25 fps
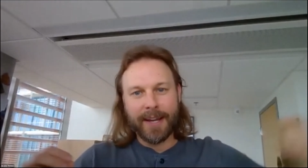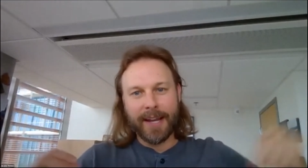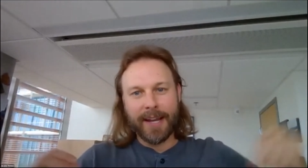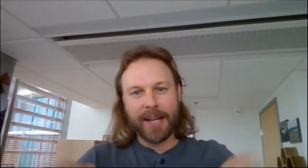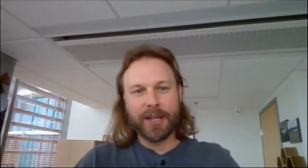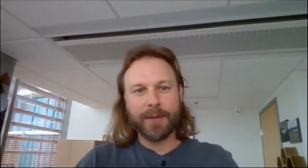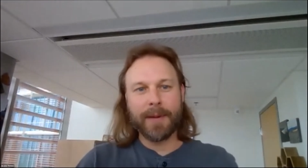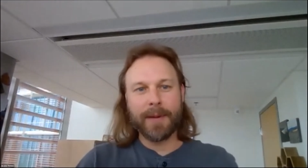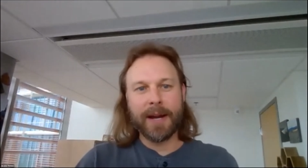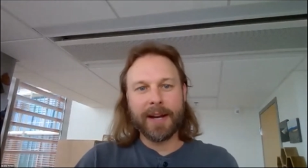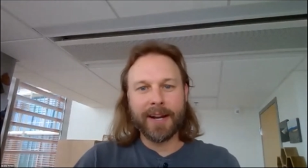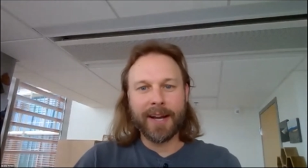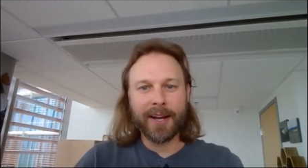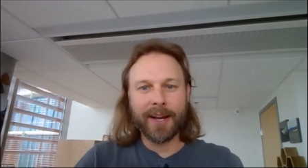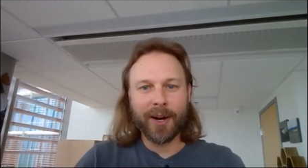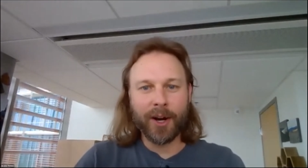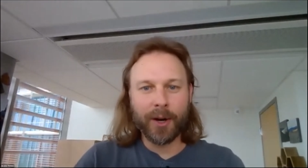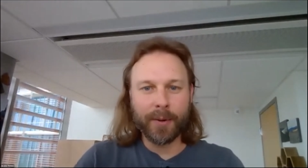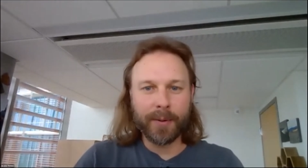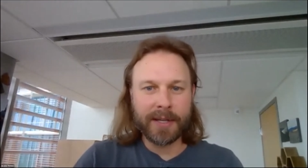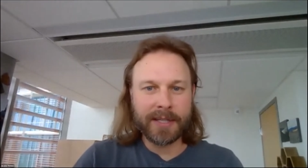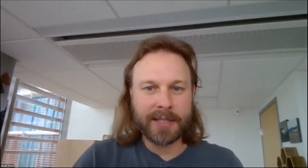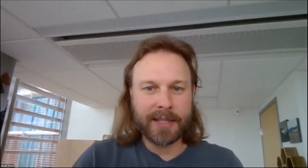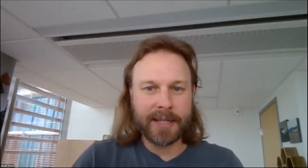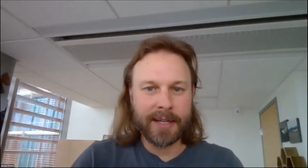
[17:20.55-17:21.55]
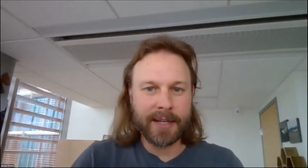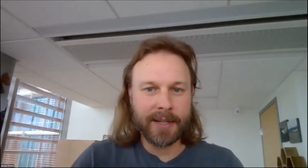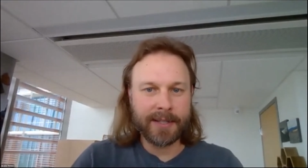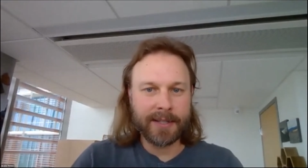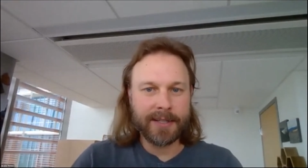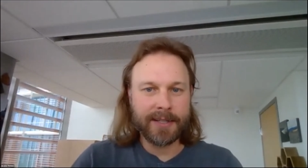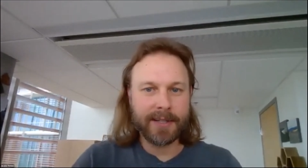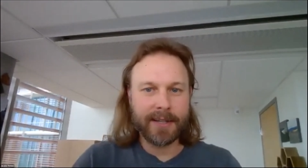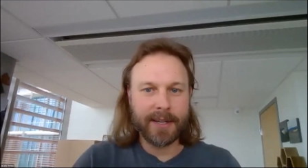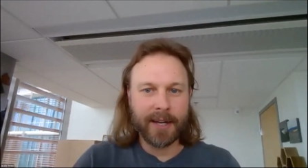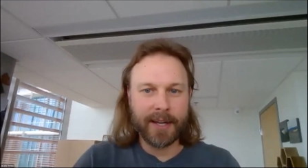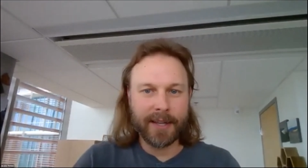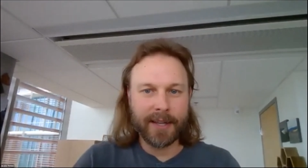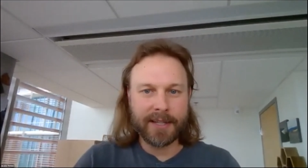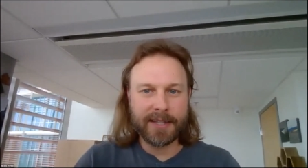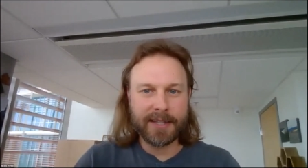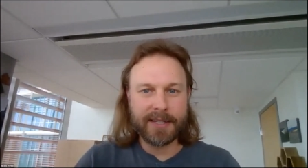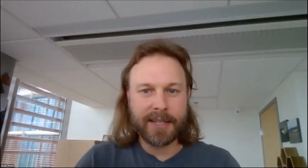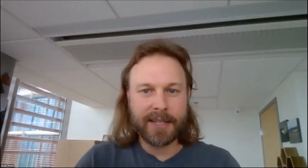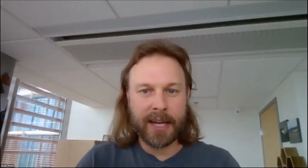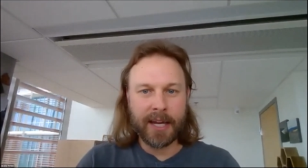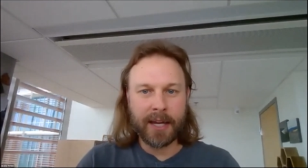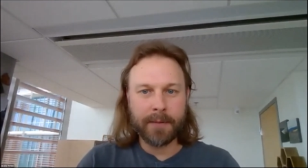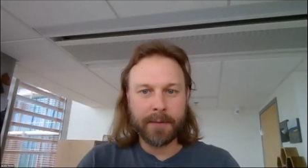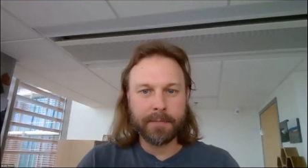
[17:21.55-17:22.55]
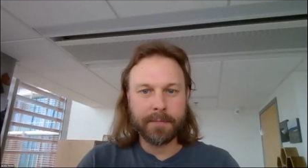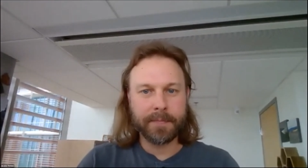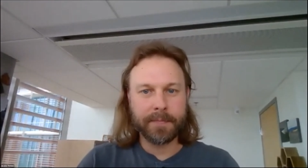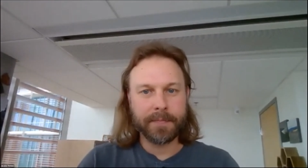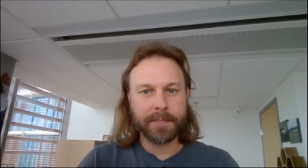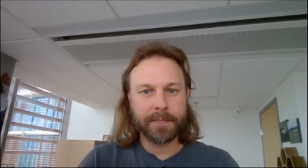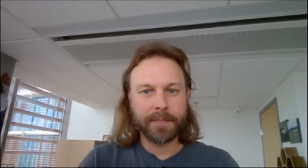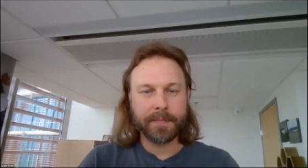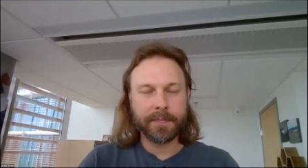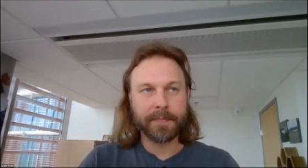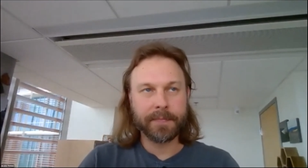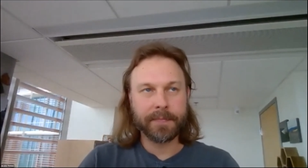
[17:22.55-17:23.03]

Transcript: And you may not always get the same